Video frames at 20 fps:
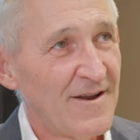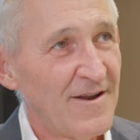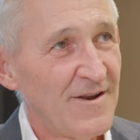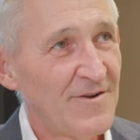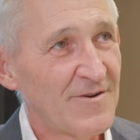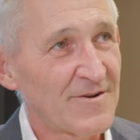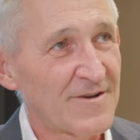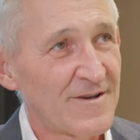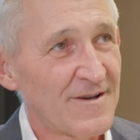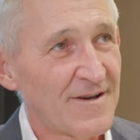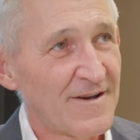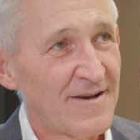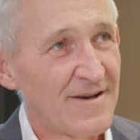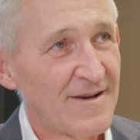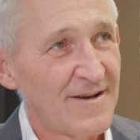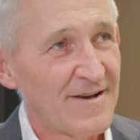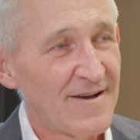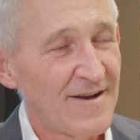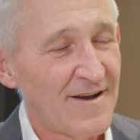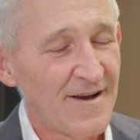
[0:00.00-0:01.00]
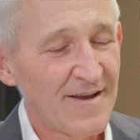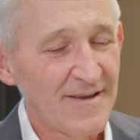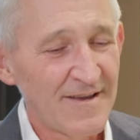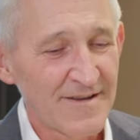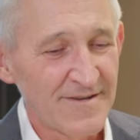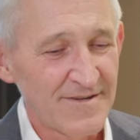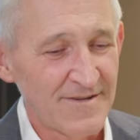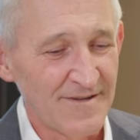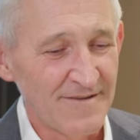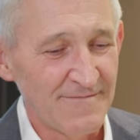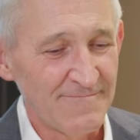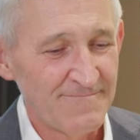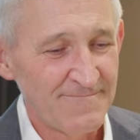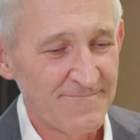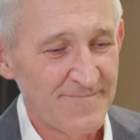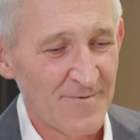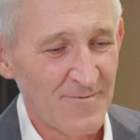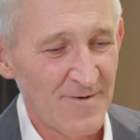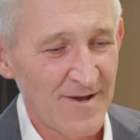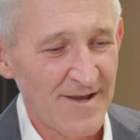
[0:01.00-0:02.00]
Look, I actually,
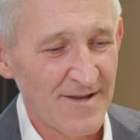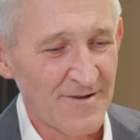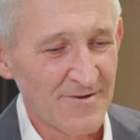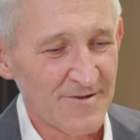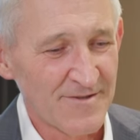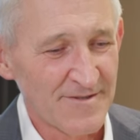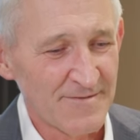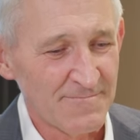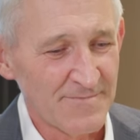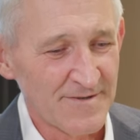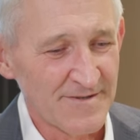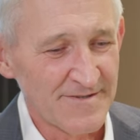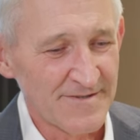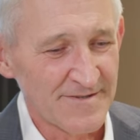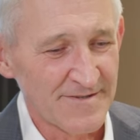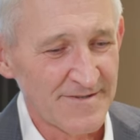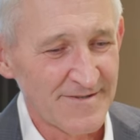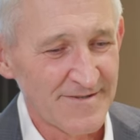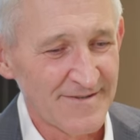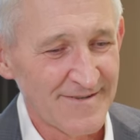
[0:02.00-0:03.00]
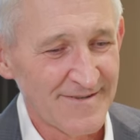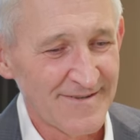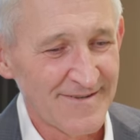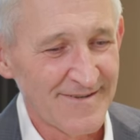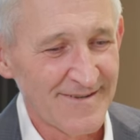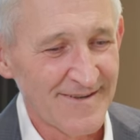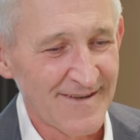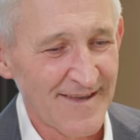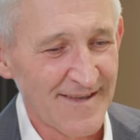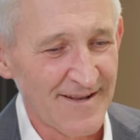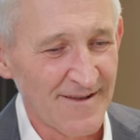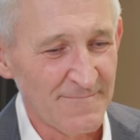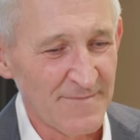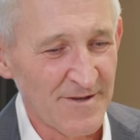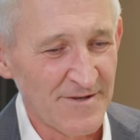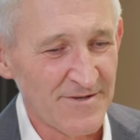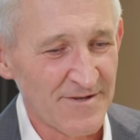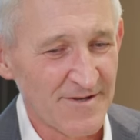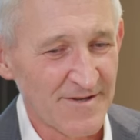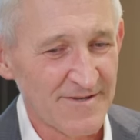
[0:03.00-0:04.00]
the way I look at the business and I
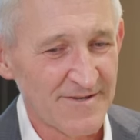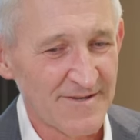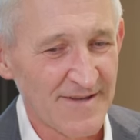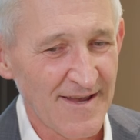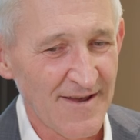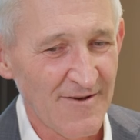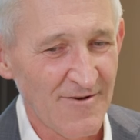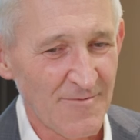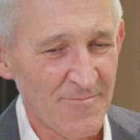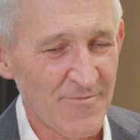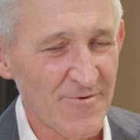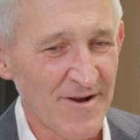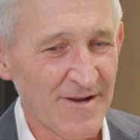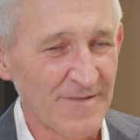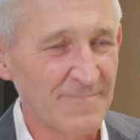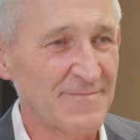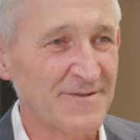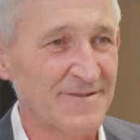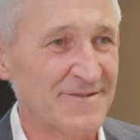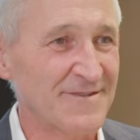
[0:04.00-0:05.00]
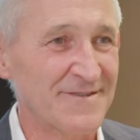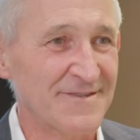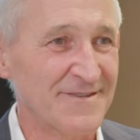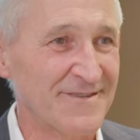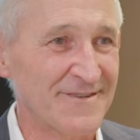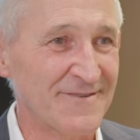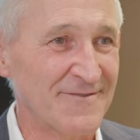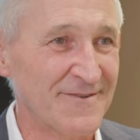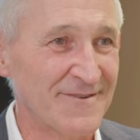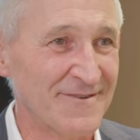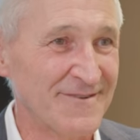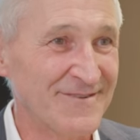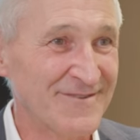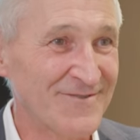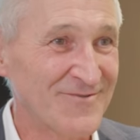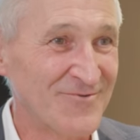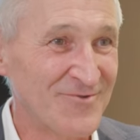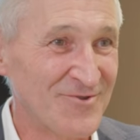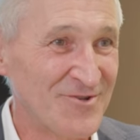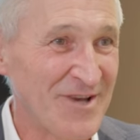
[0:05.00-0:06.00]
mentioned is our operating businesses are in
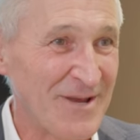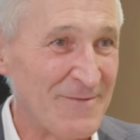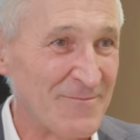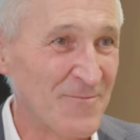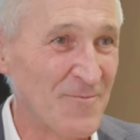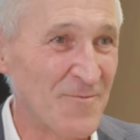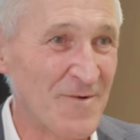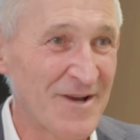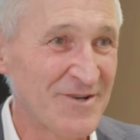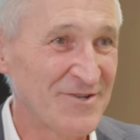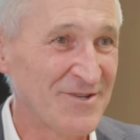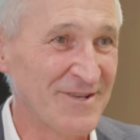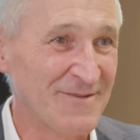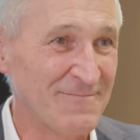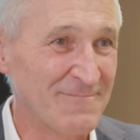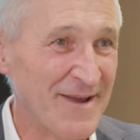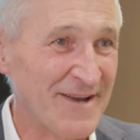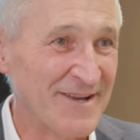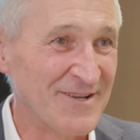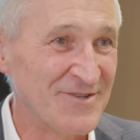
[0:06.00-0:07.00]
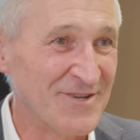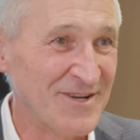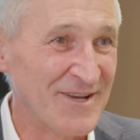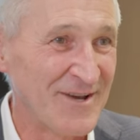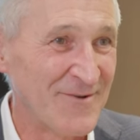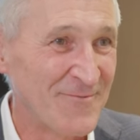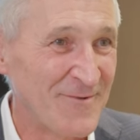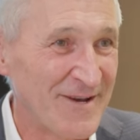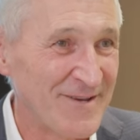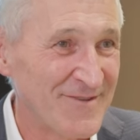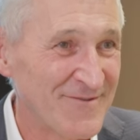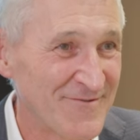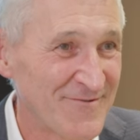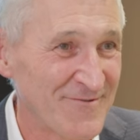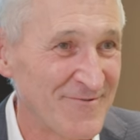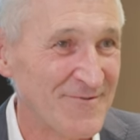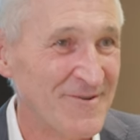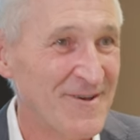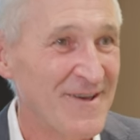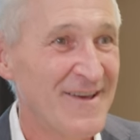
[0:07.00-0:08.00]
good shape, and we're actually managing our way
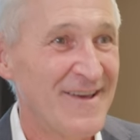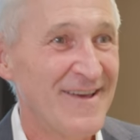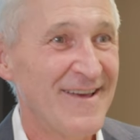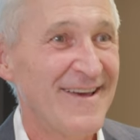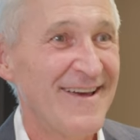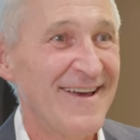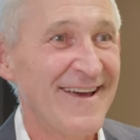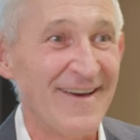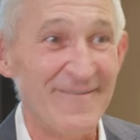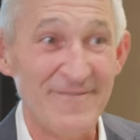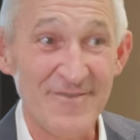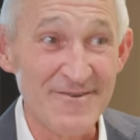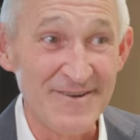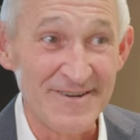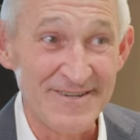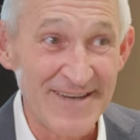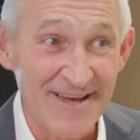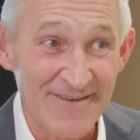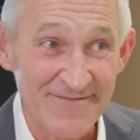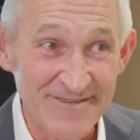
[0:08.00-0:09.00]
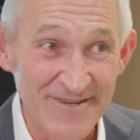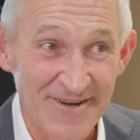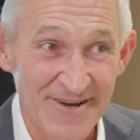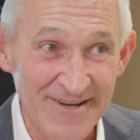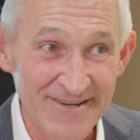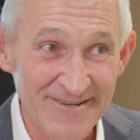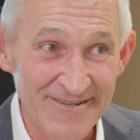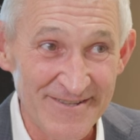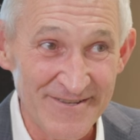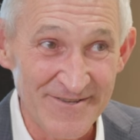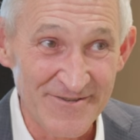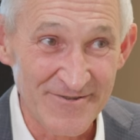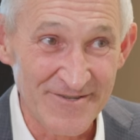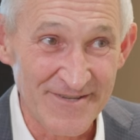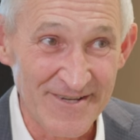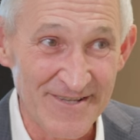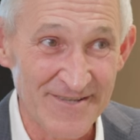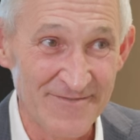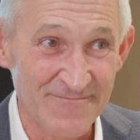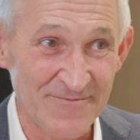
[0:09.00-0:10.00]
through a very tough cycle in New
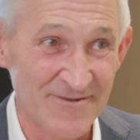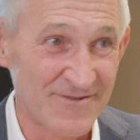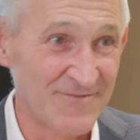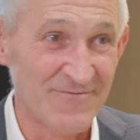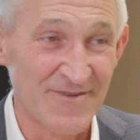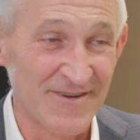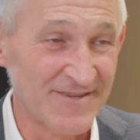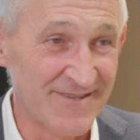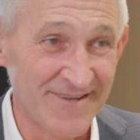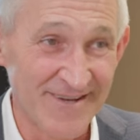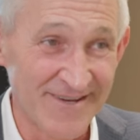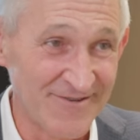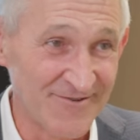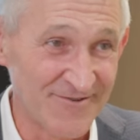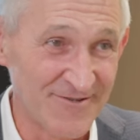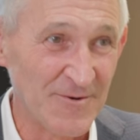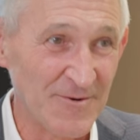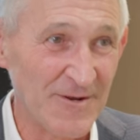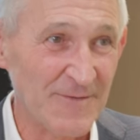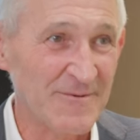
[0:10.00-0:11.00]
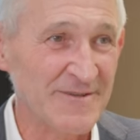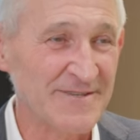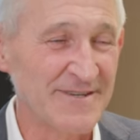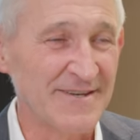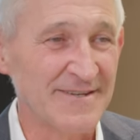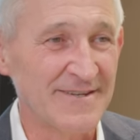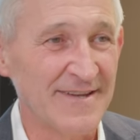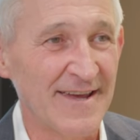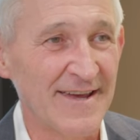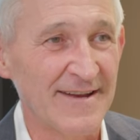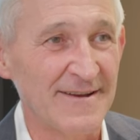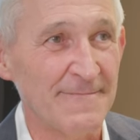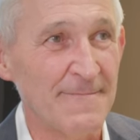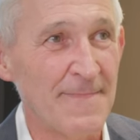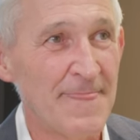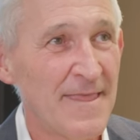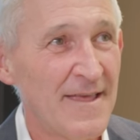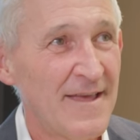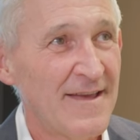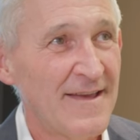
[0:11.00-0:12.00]
Zealand, which residential's 20% down, and
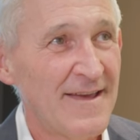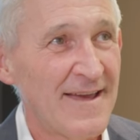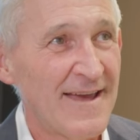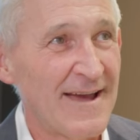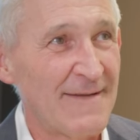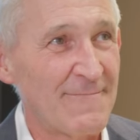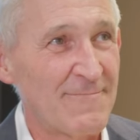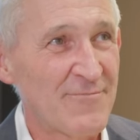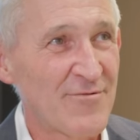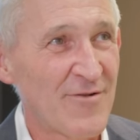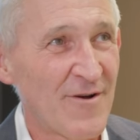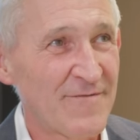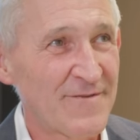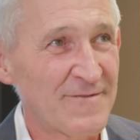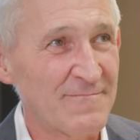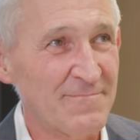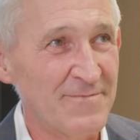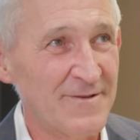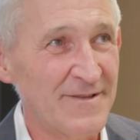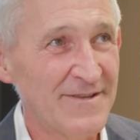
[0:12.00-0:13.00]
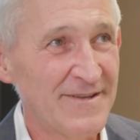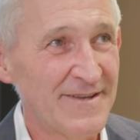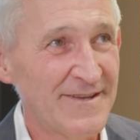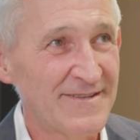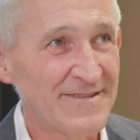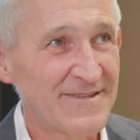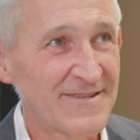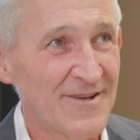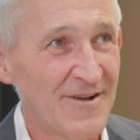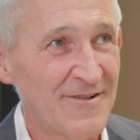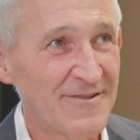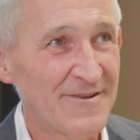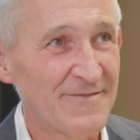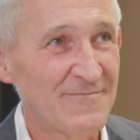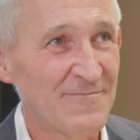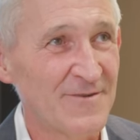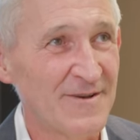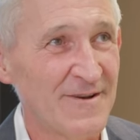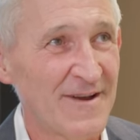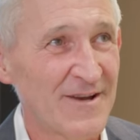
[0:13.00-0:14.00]
our profitability is
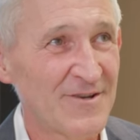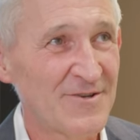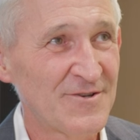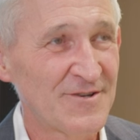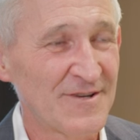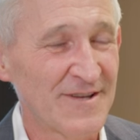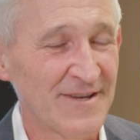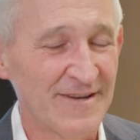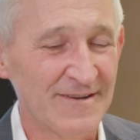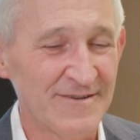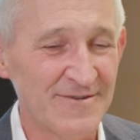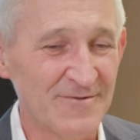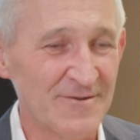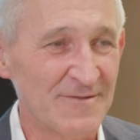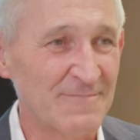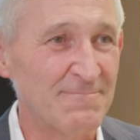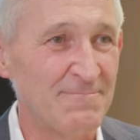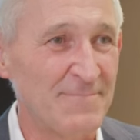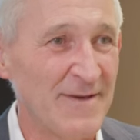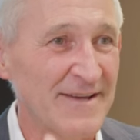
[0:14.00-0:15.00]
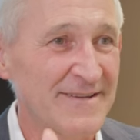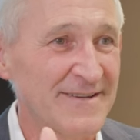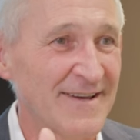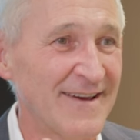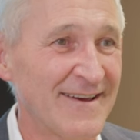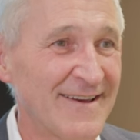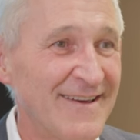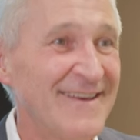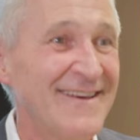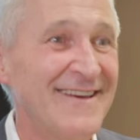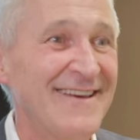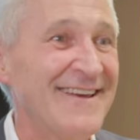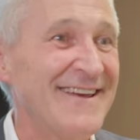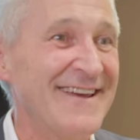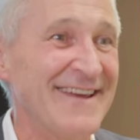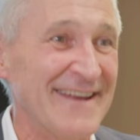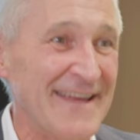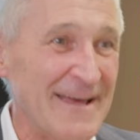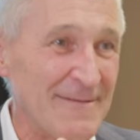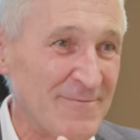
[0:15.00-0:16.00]
solid. We're actually doing better
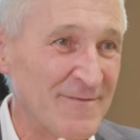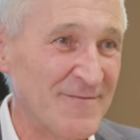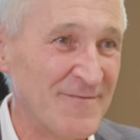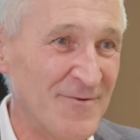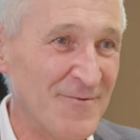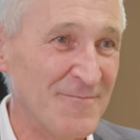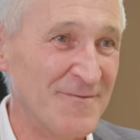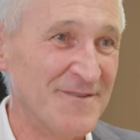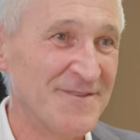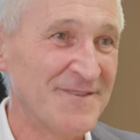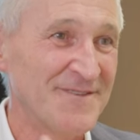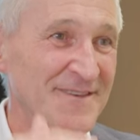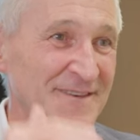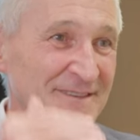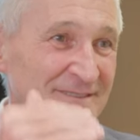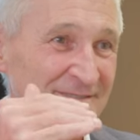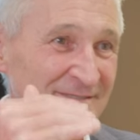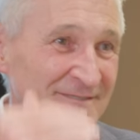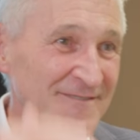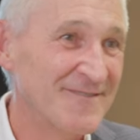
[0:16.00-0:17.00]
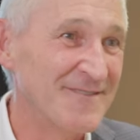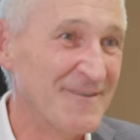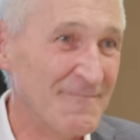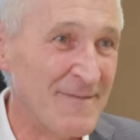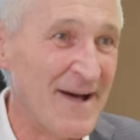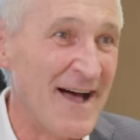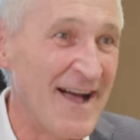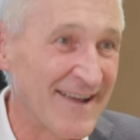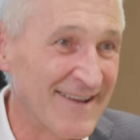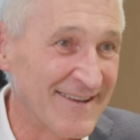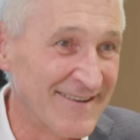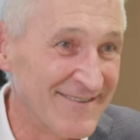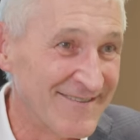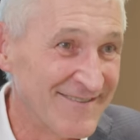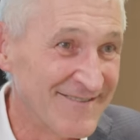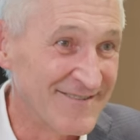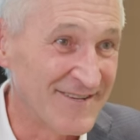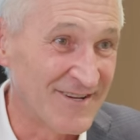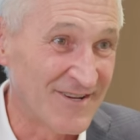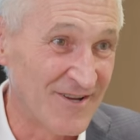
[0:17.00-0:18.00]
in our performance than the market
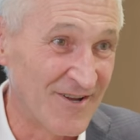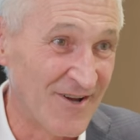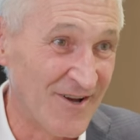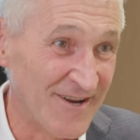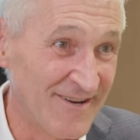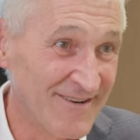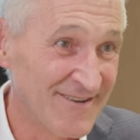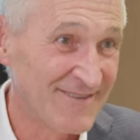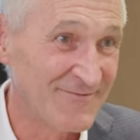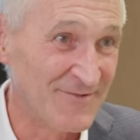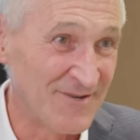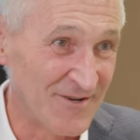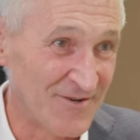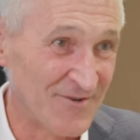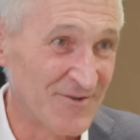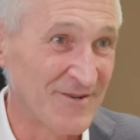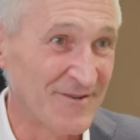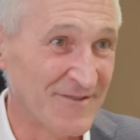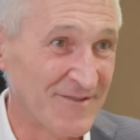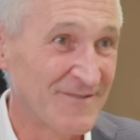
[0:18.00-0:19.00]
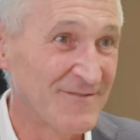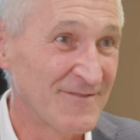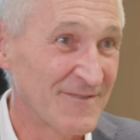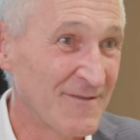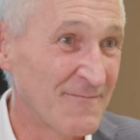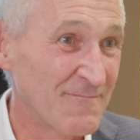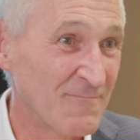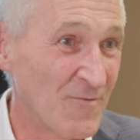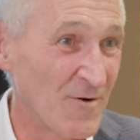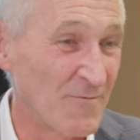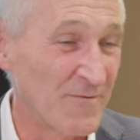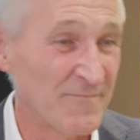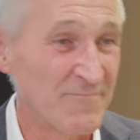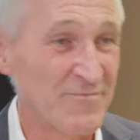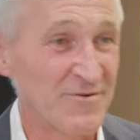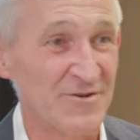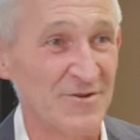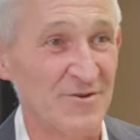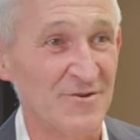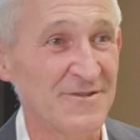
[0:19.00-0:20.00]
decline. When you look at the, what we've
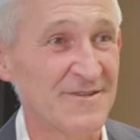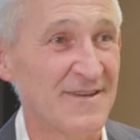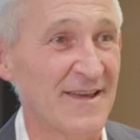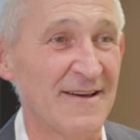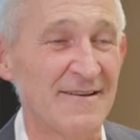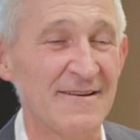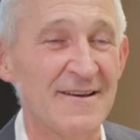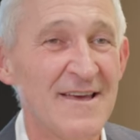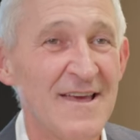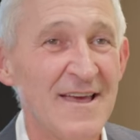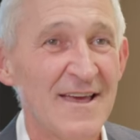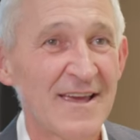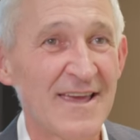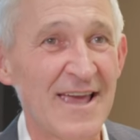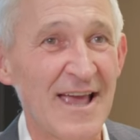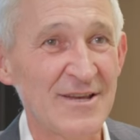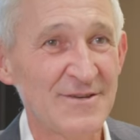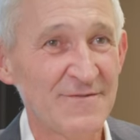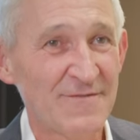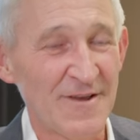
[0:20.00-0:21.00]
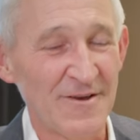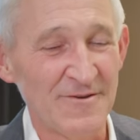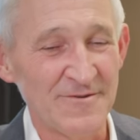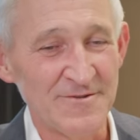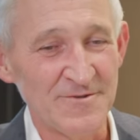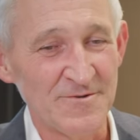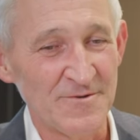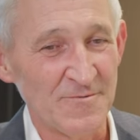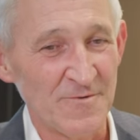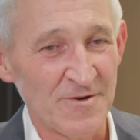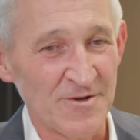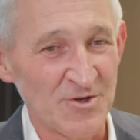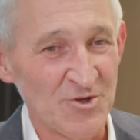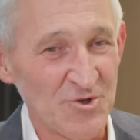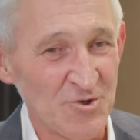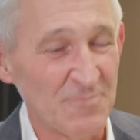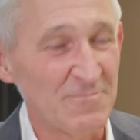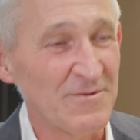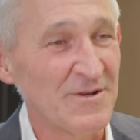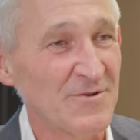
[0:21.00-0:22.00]
produced, our cash flow is doing what it
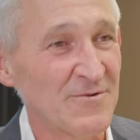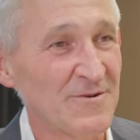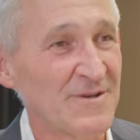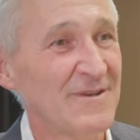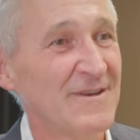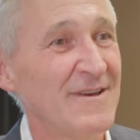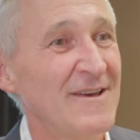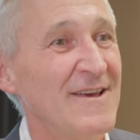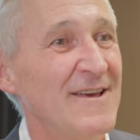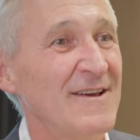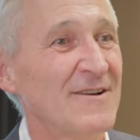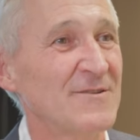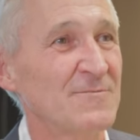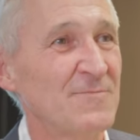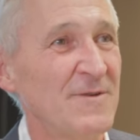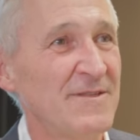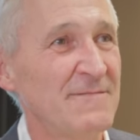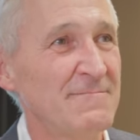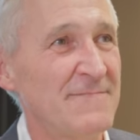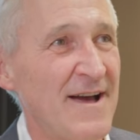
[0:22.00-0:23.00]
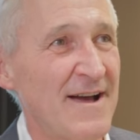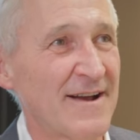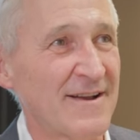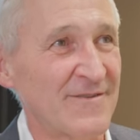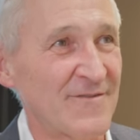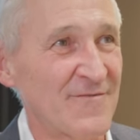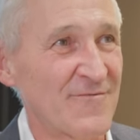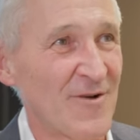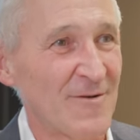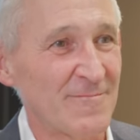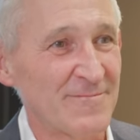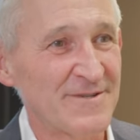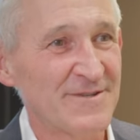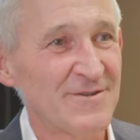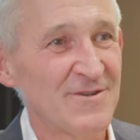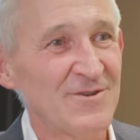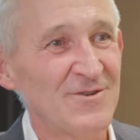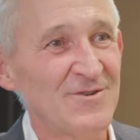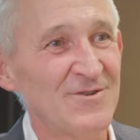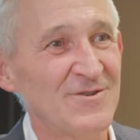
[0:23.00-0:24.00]
should be doing, because when the market
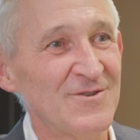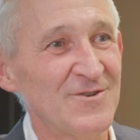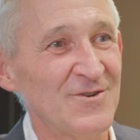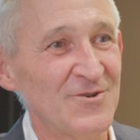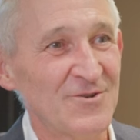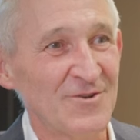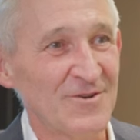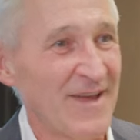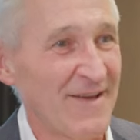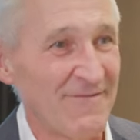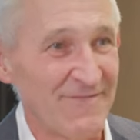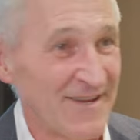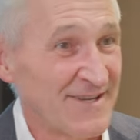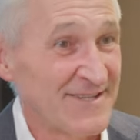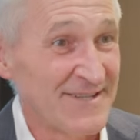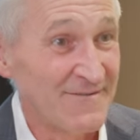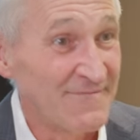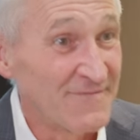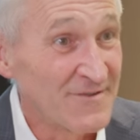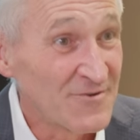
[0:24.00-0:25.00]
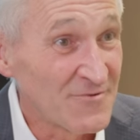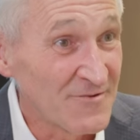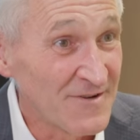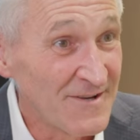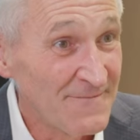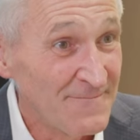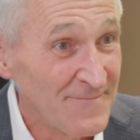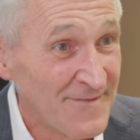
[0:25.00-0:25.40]
drops, you should have less inventory